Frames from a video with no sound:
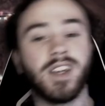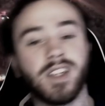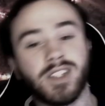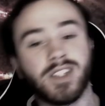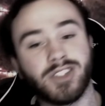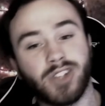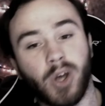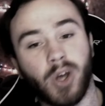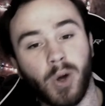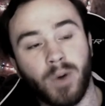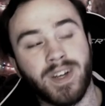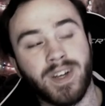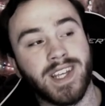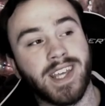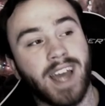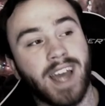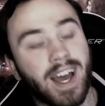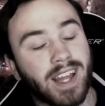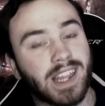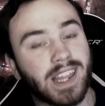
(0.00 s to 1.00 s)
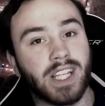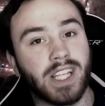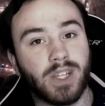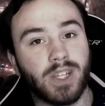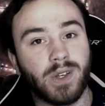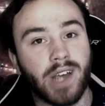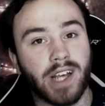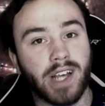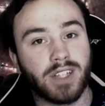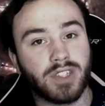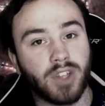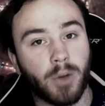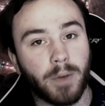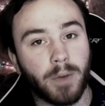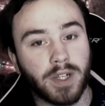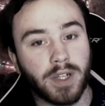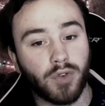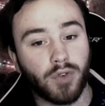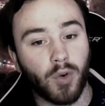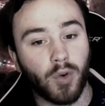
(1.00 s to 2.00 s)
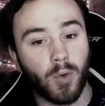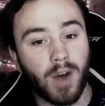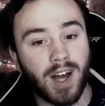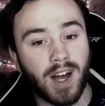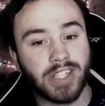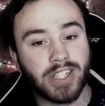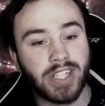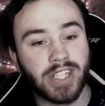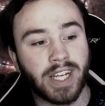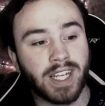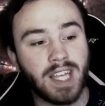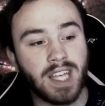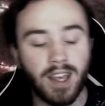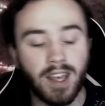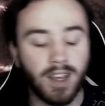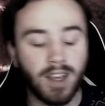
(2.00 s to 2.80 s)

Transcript: So yeah, thank you guys so much for watching.